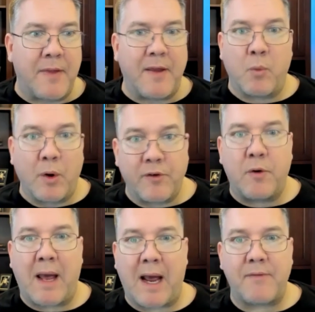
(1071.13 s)
And then
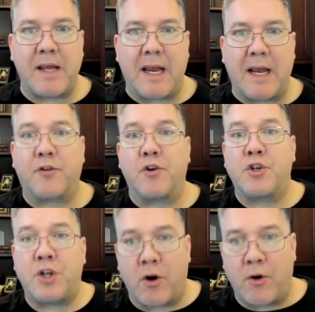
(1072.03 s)
once you have the answer,
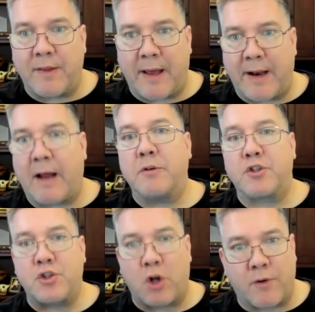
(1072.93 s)
sharing that out
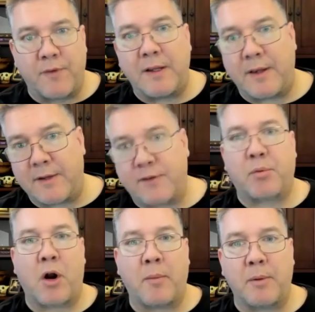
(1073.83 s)
and solving this
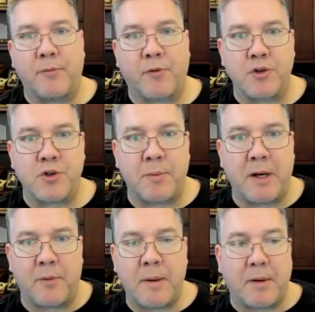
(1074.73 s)
problem for so
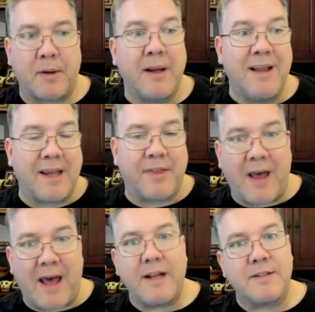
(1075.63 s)
many other people, like
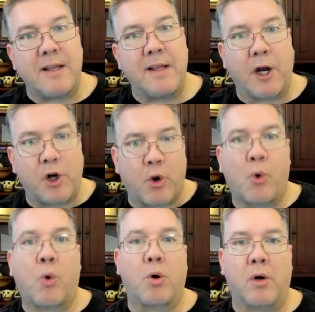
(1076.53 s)
that is a
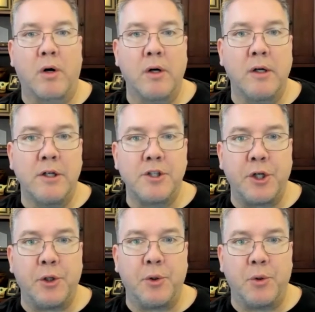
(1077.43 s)
core
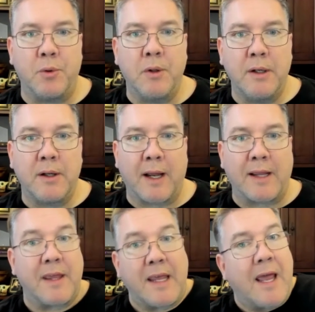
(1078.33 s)
to
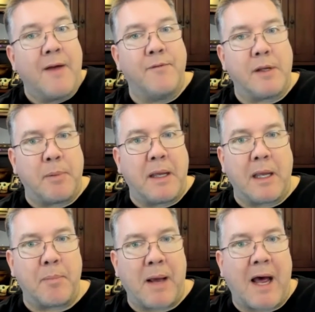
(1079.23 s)
like the
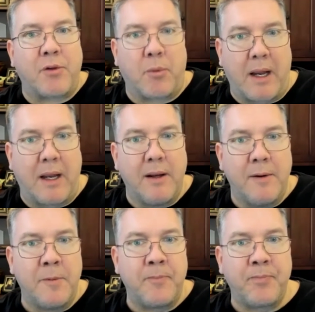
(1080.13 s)
MVP pathway